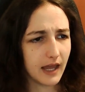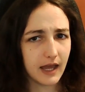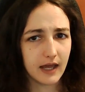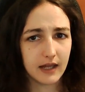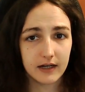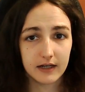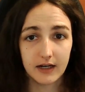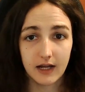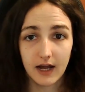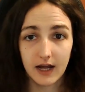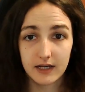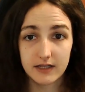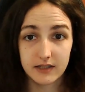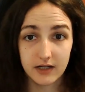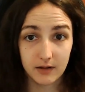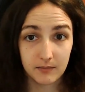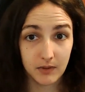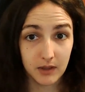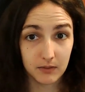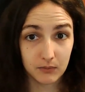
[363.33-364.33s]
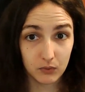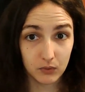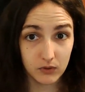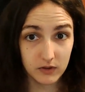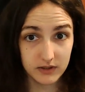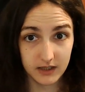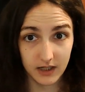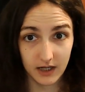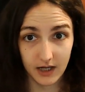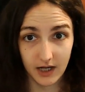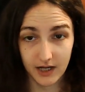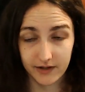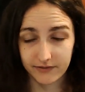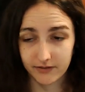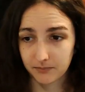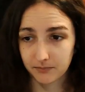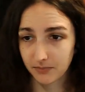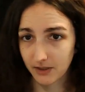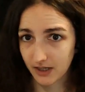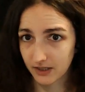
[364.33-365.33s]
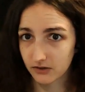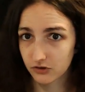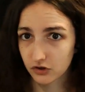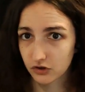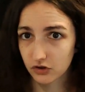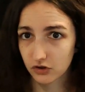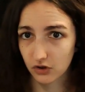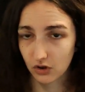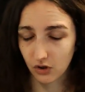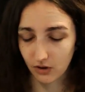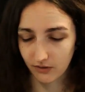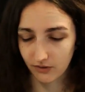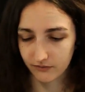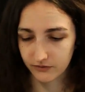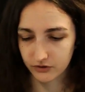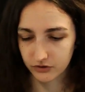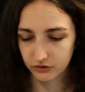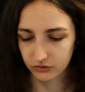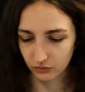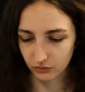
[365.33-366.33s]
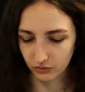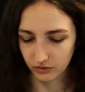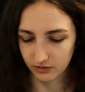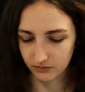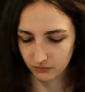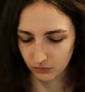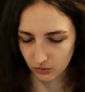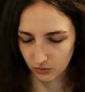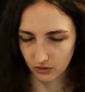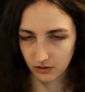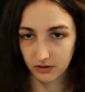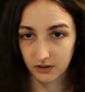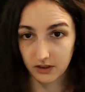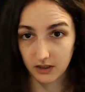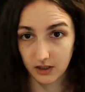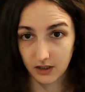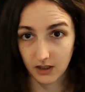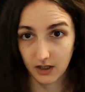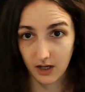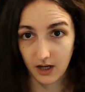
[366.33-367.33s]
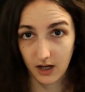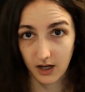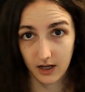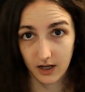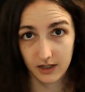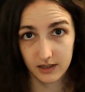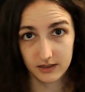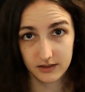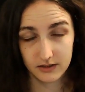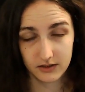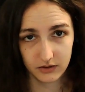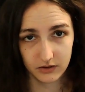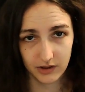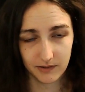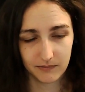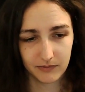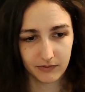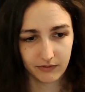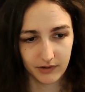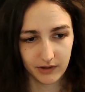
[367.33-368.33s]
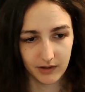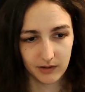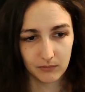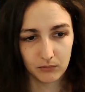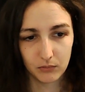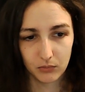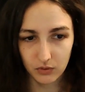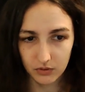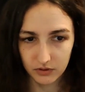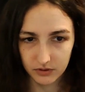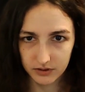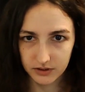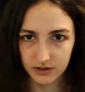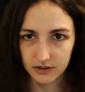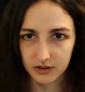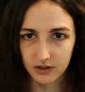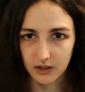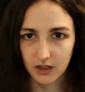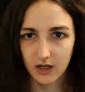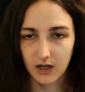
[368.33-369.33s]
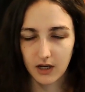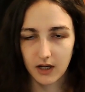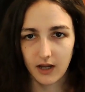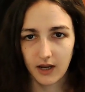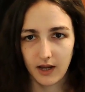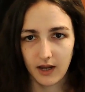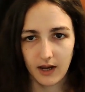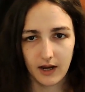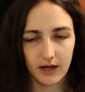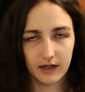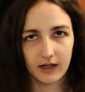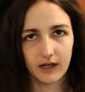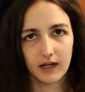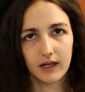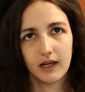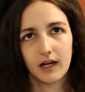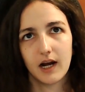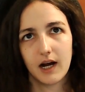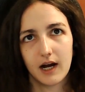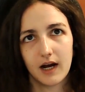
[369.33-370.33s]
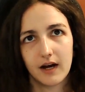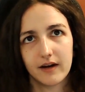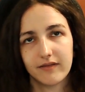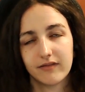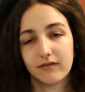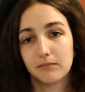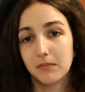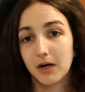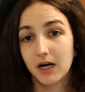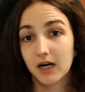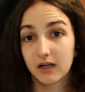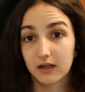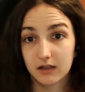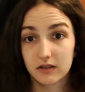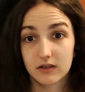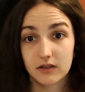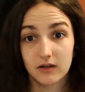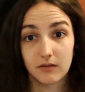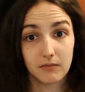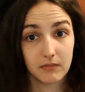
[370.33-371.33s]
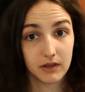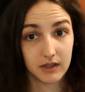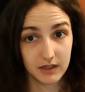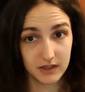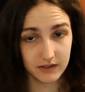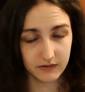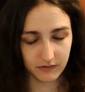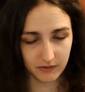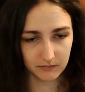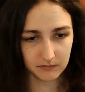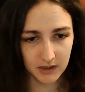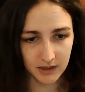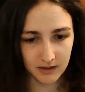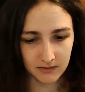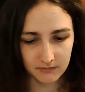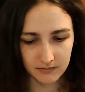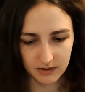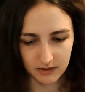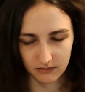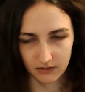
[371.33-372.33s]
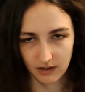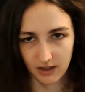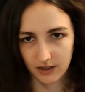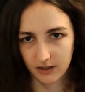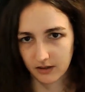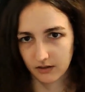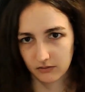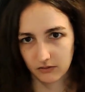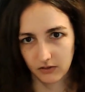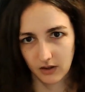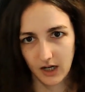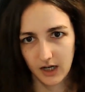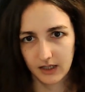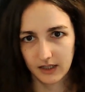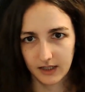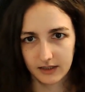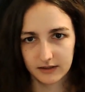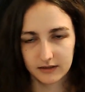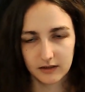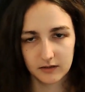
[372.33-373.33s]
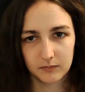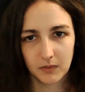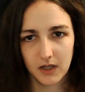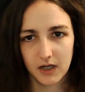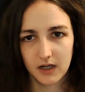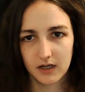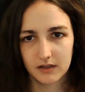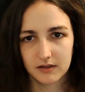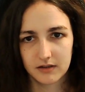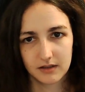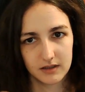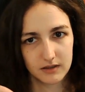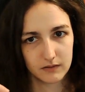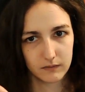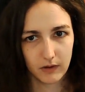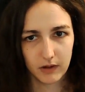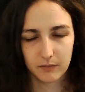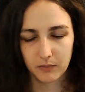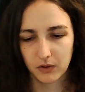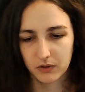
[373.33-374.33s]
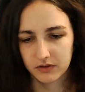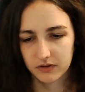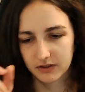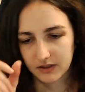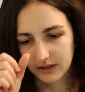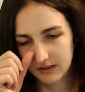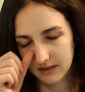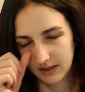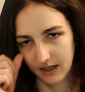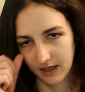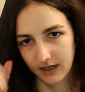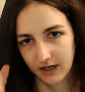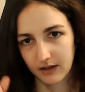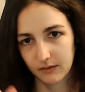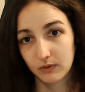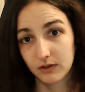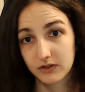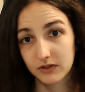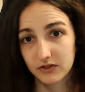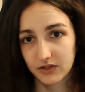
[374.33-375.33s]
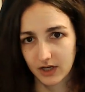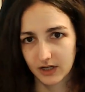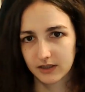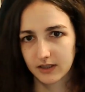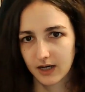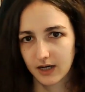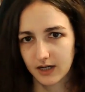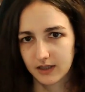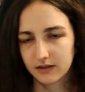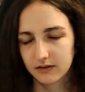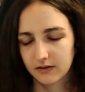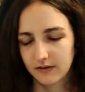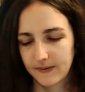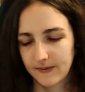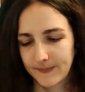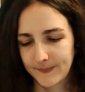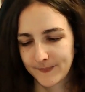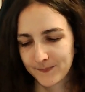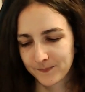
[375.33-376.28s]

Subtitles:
Then I check my books. I have a bunch of storyboarding and script film books, and I have marked some things from them. So like highlighted parts, things with post-its, and I will check that